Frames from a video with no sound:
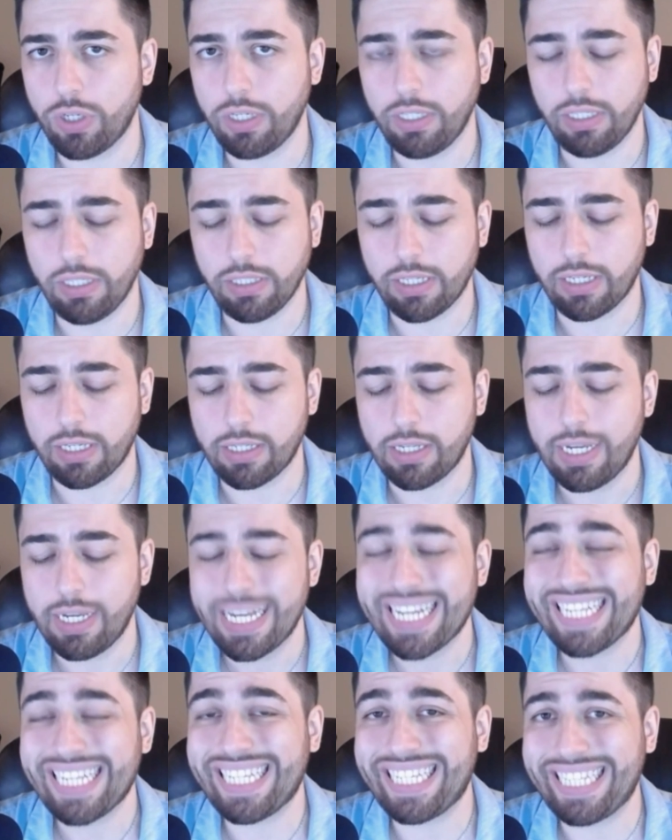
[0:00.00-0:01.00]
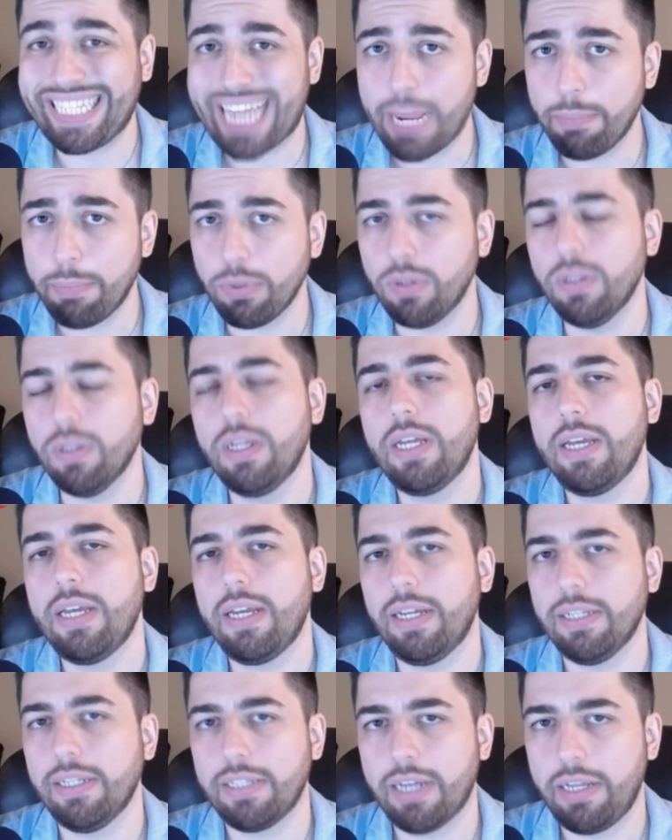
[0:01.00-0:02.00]
He's a staple
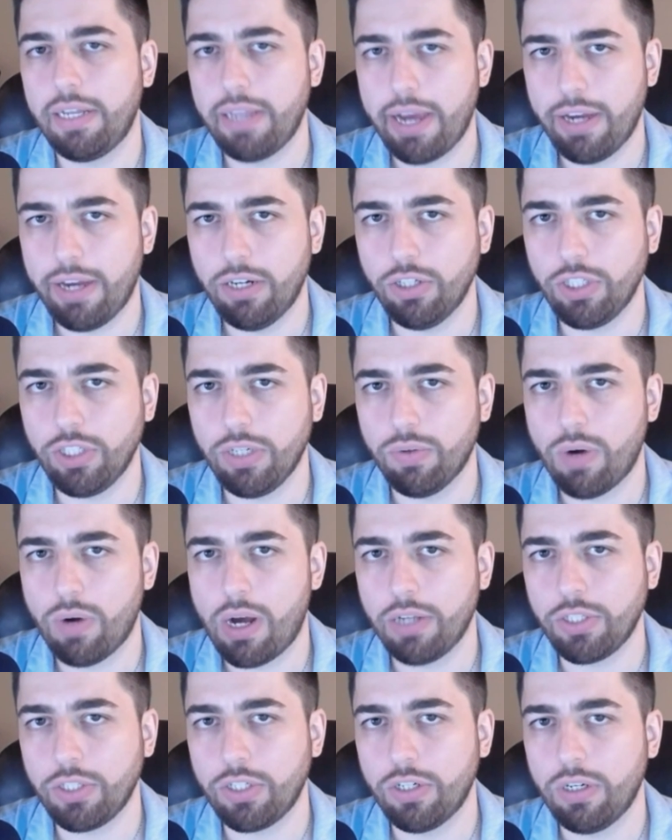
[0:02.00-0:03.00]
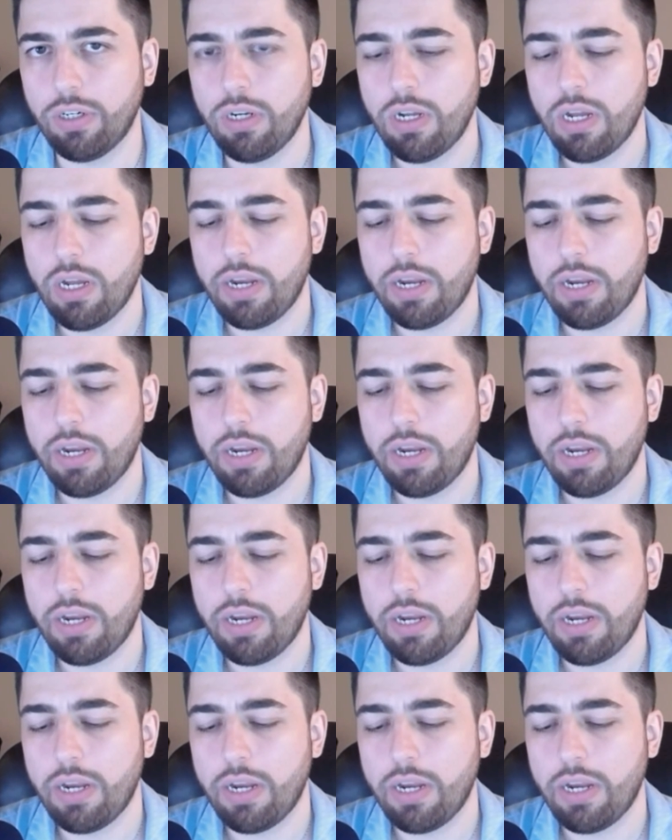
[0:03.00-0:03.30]
inside the Energy roster.